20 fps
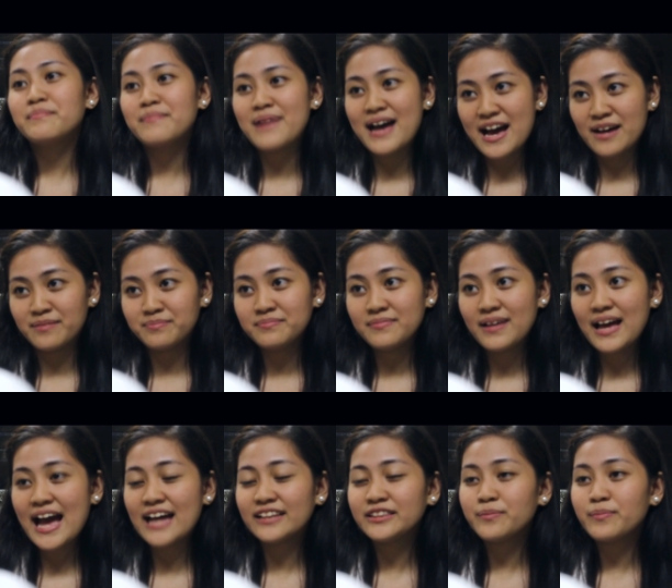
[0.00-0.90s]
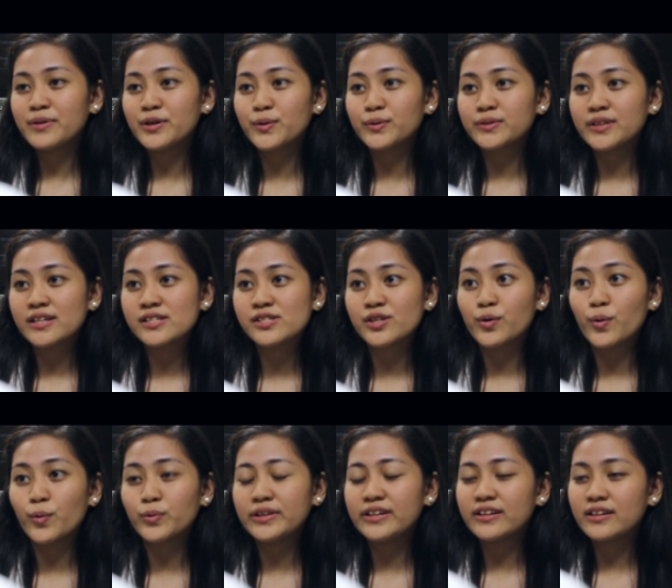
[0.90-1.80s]
Ma'am, antibiotics are
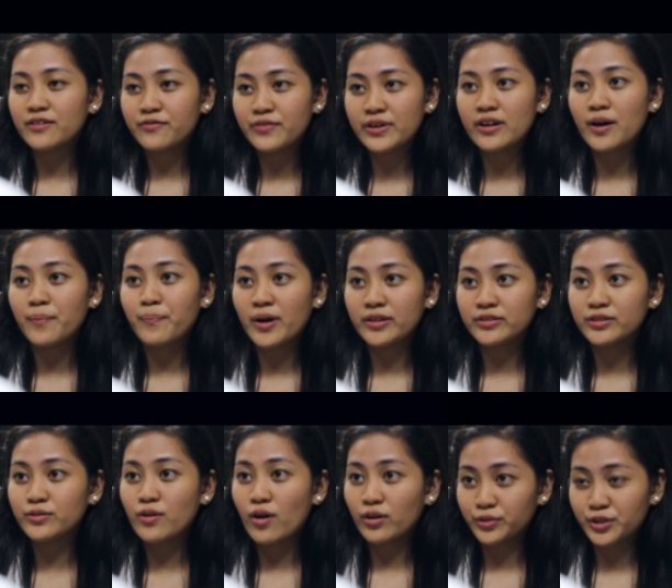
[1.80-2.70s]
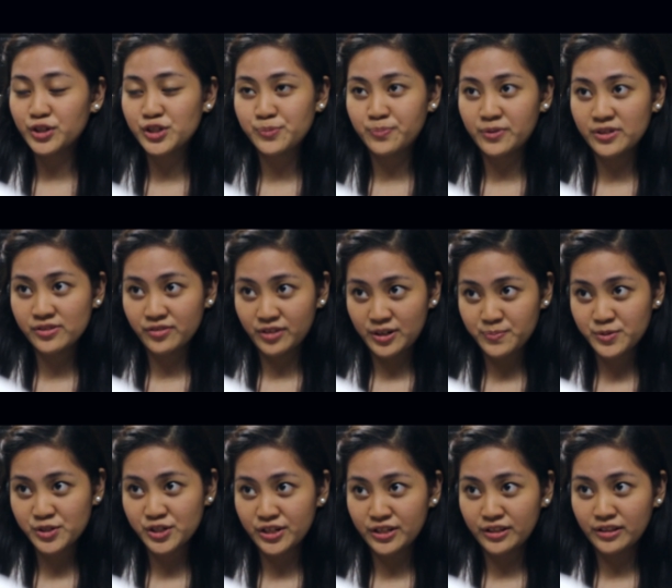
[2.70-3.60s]
only given upon the doctor's
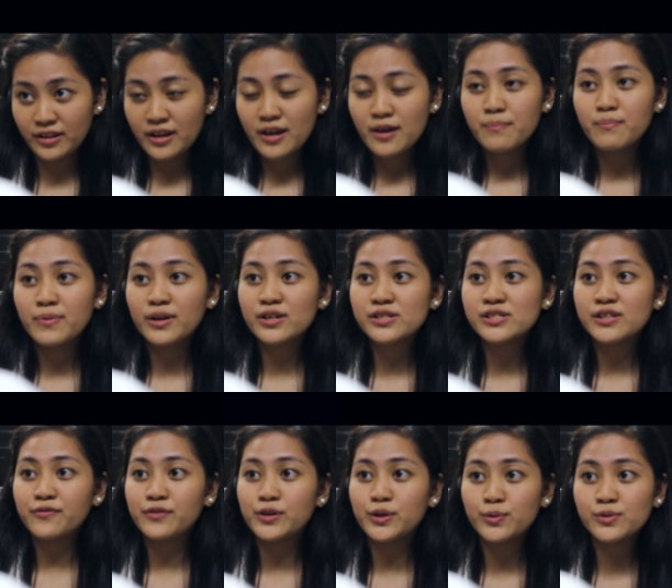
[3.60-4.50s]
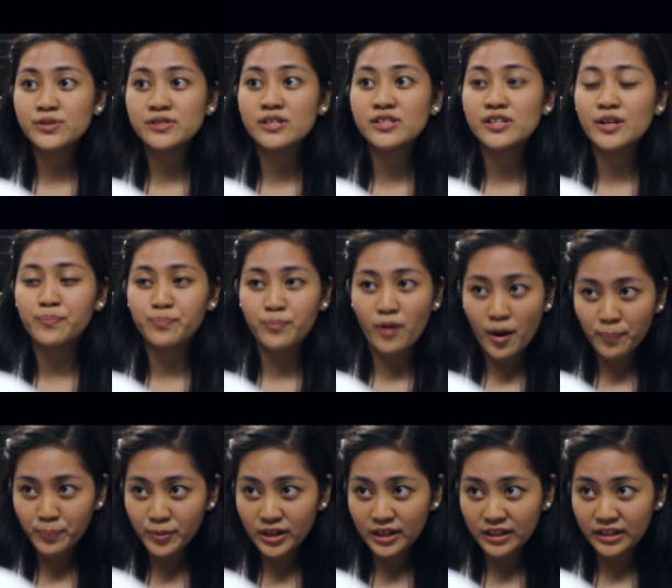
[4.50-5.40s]
prescription because if you use this
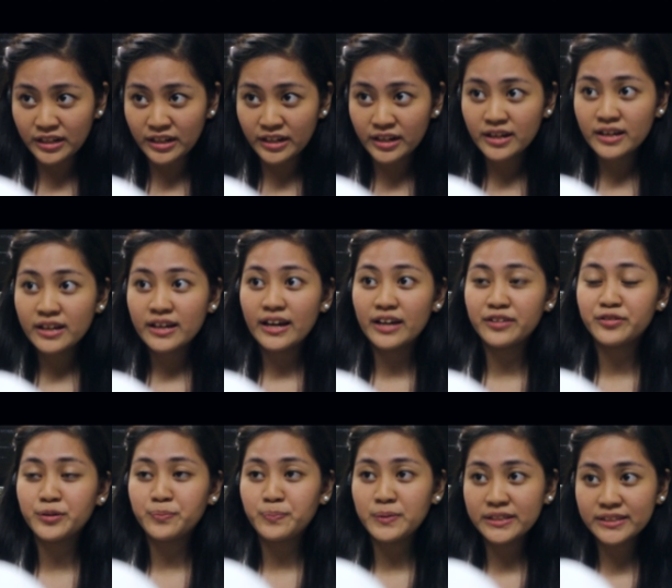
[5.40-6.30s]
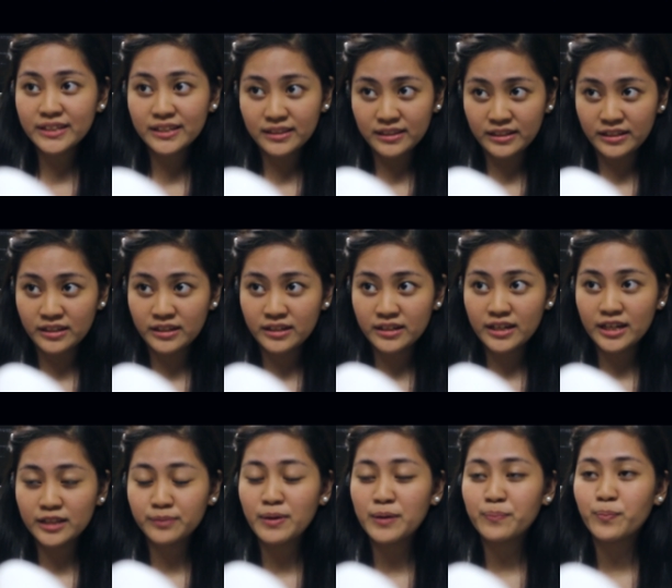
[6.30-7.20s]
improperly and repeatedly,
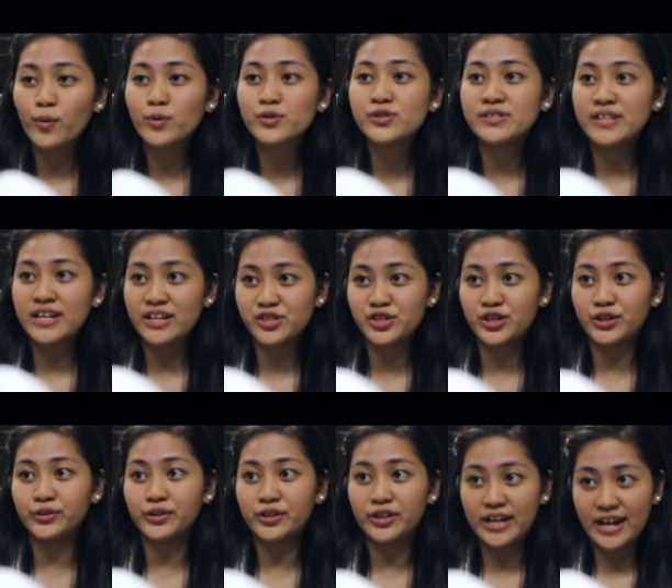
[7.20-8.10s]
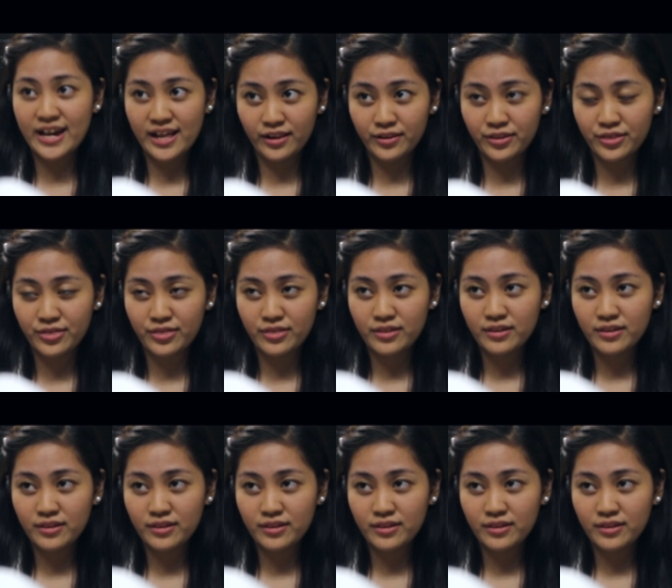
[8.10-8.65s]
it may pose danger to your health.